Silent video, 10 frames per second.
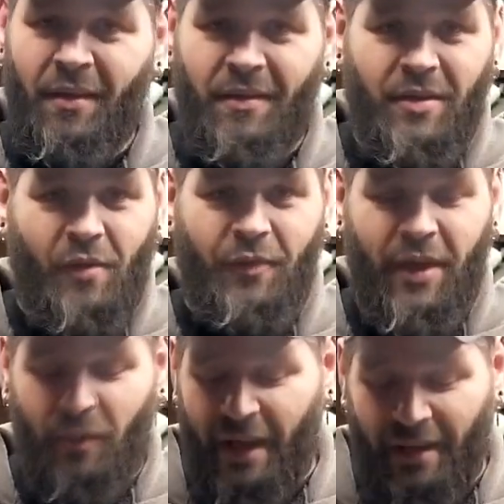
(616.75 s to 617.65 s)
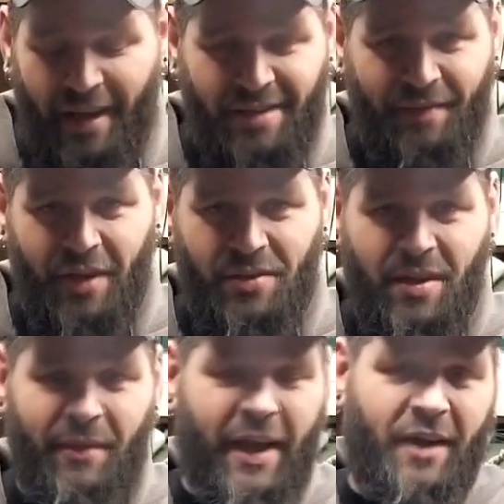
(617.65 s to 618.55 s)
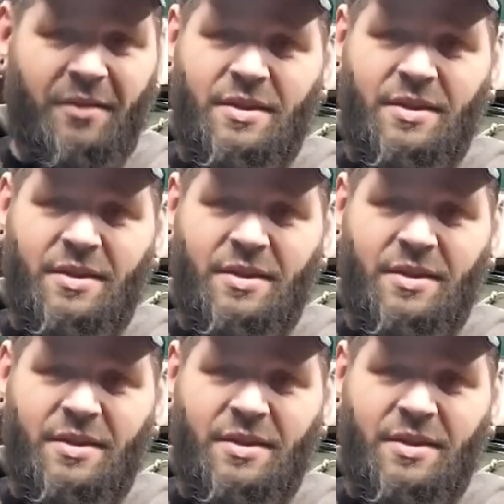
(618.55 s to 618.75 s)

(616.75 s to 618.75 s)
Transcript: don't forget, we got lots of videos coming out,